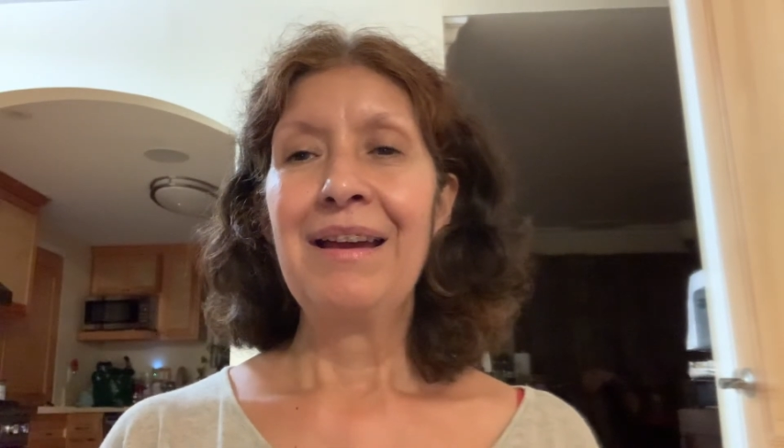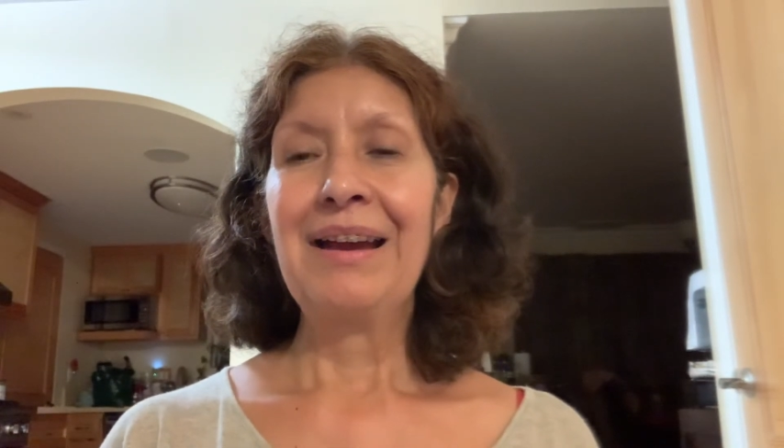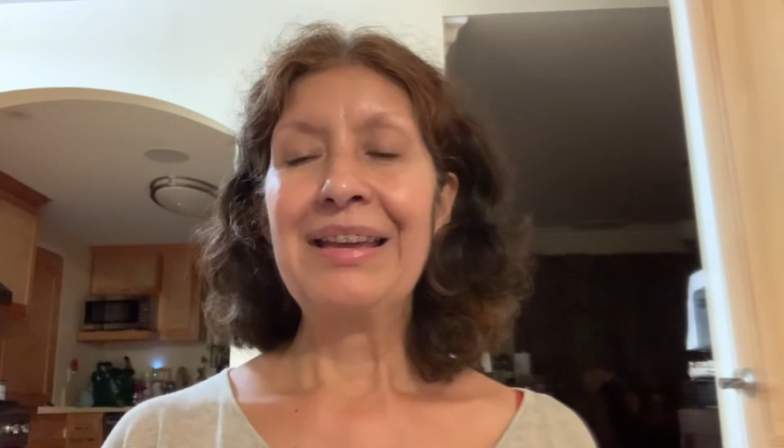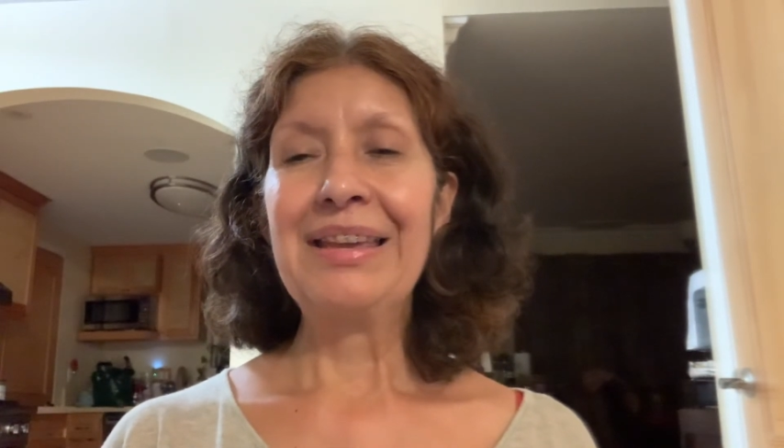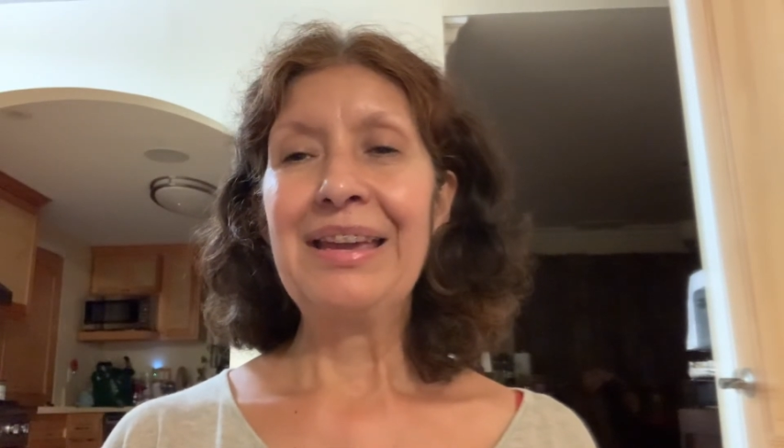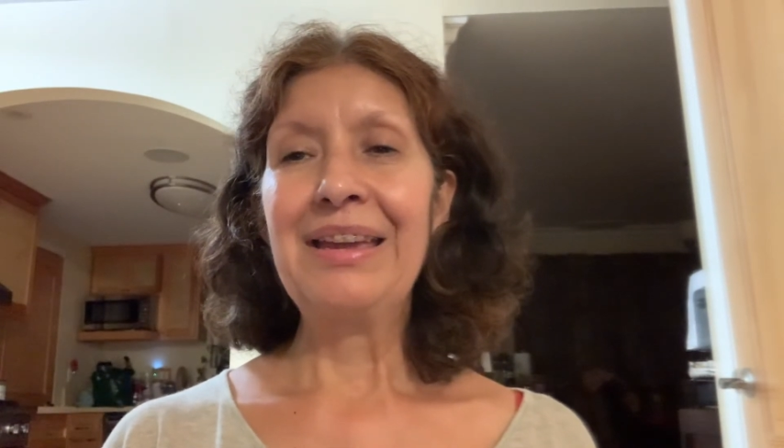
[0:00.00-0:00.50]

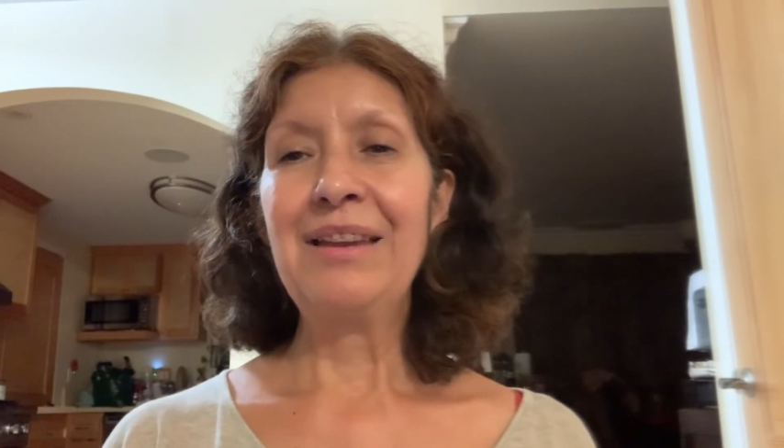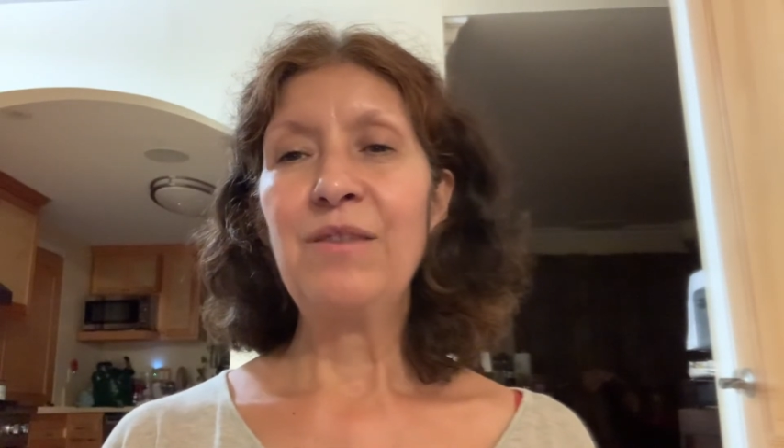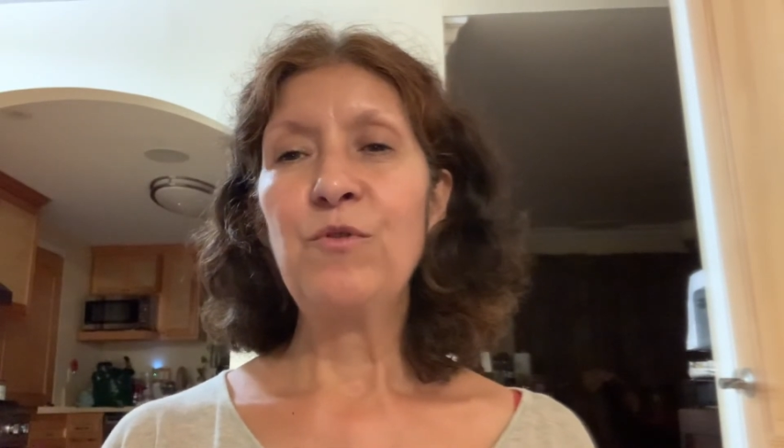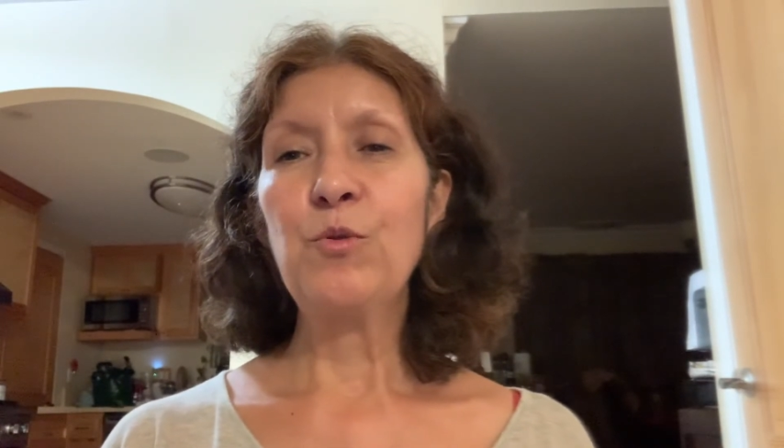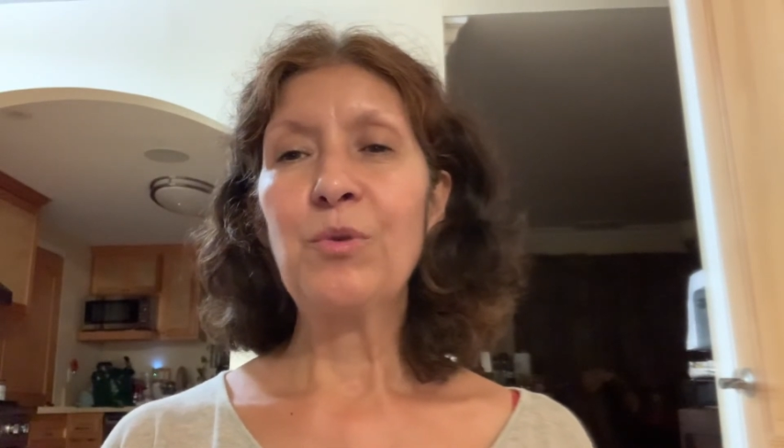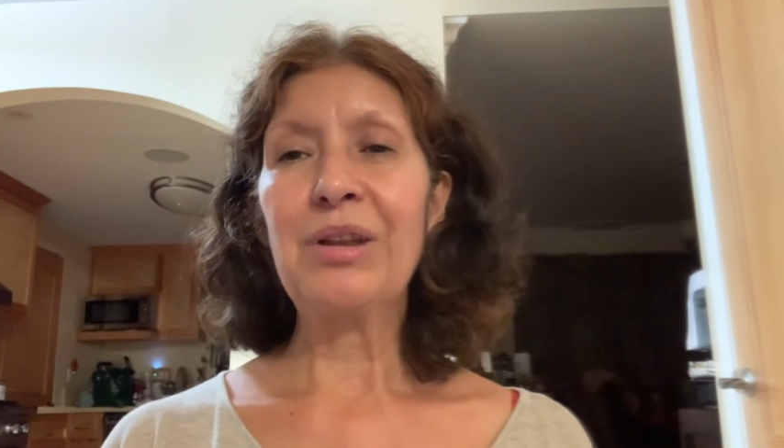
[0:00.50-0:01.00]
Again, if
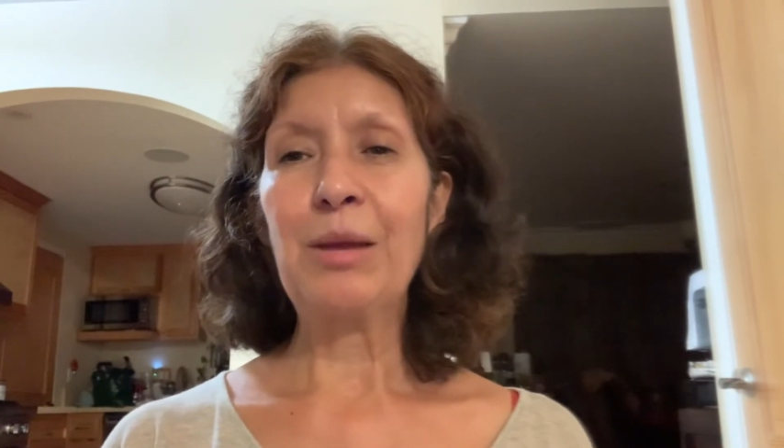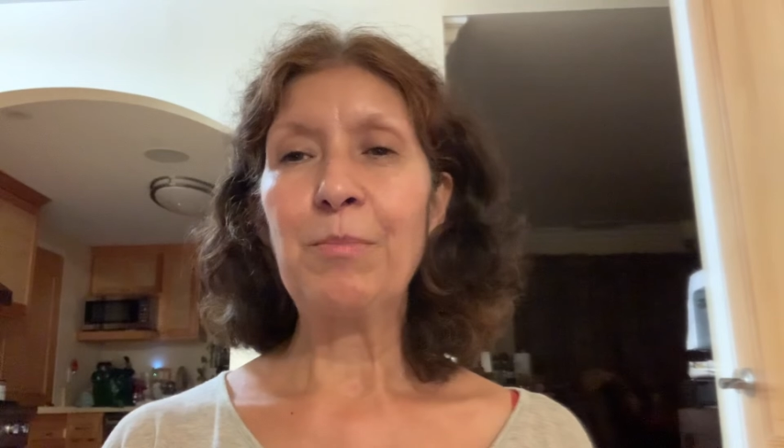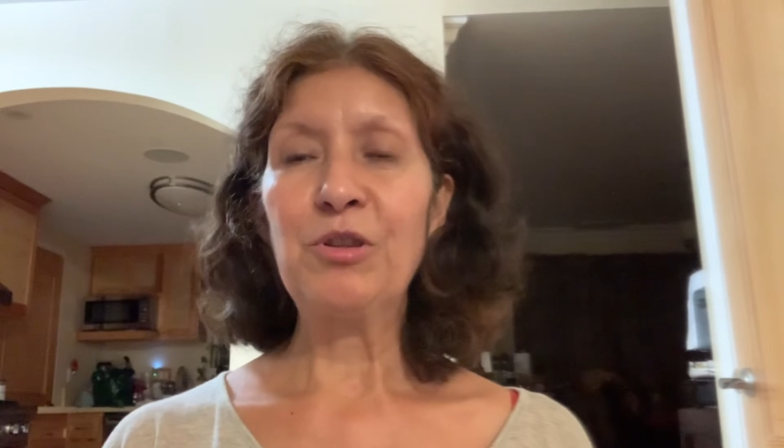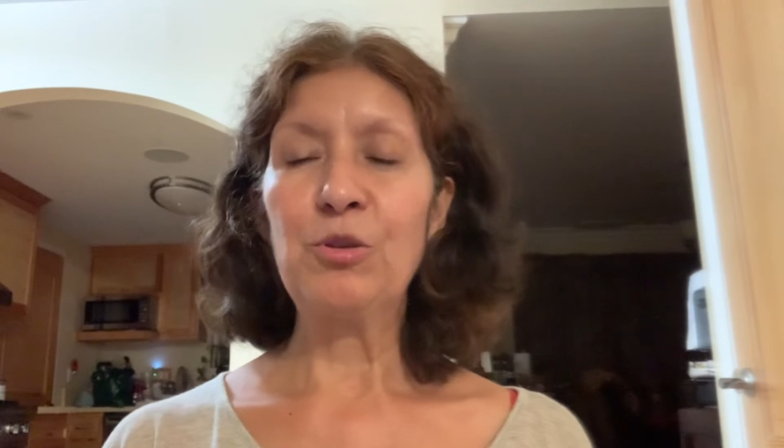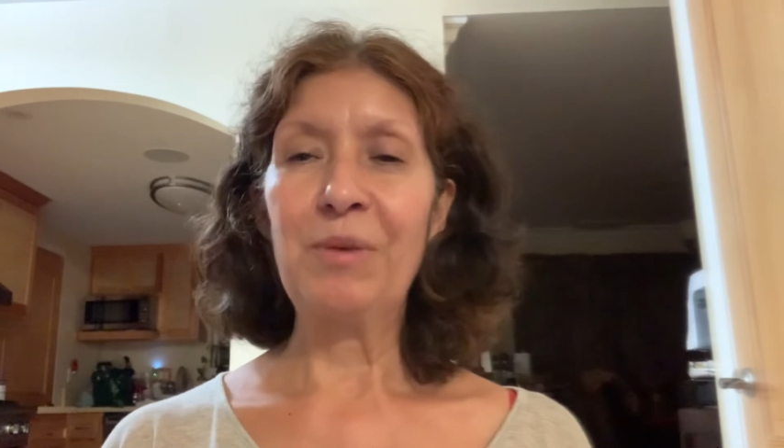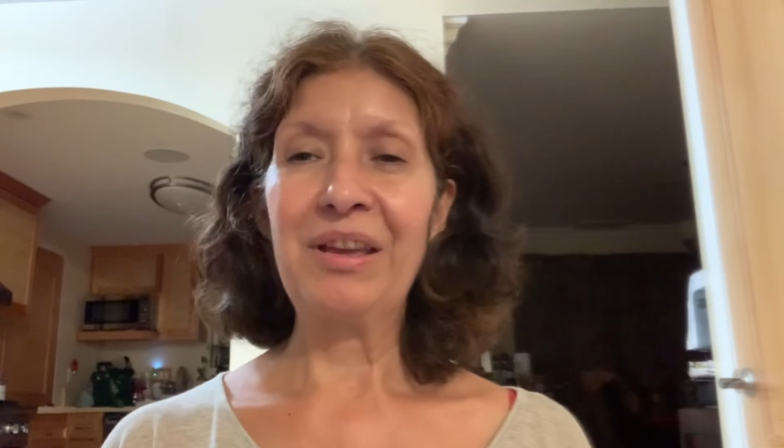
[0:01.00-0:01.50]
you would like me
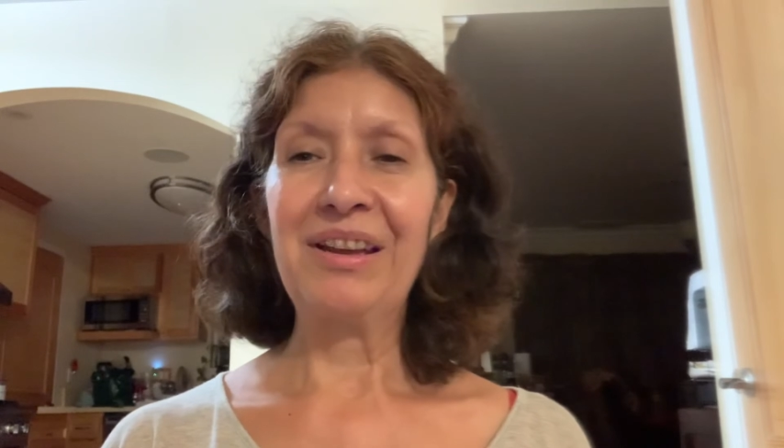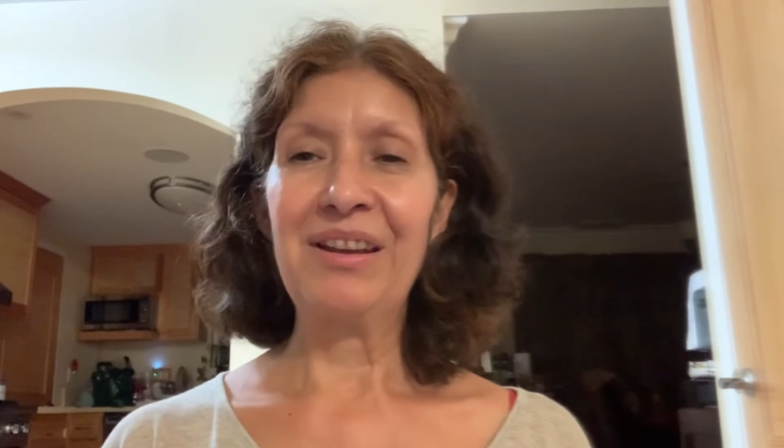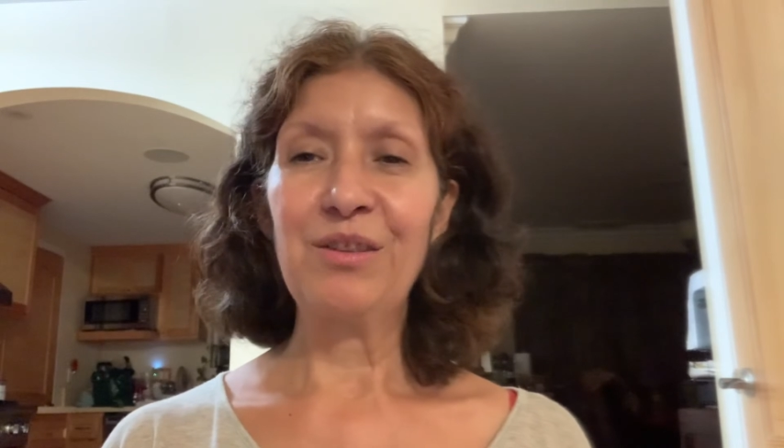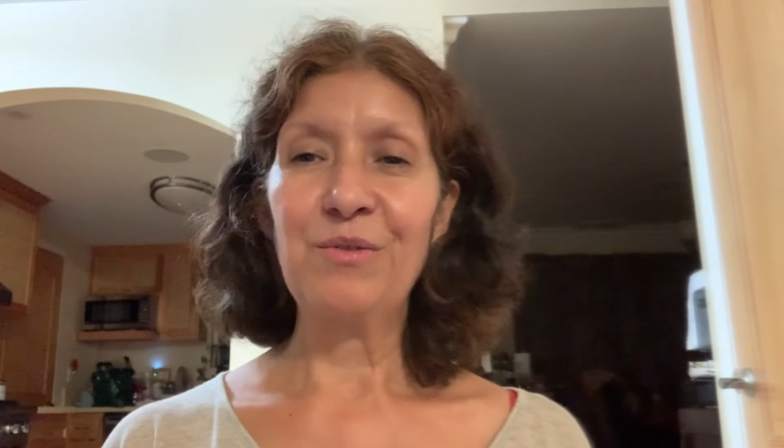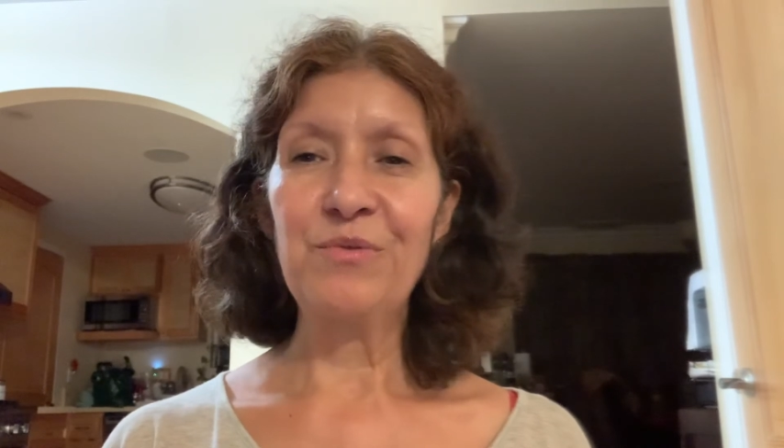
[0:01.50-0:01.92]
to make another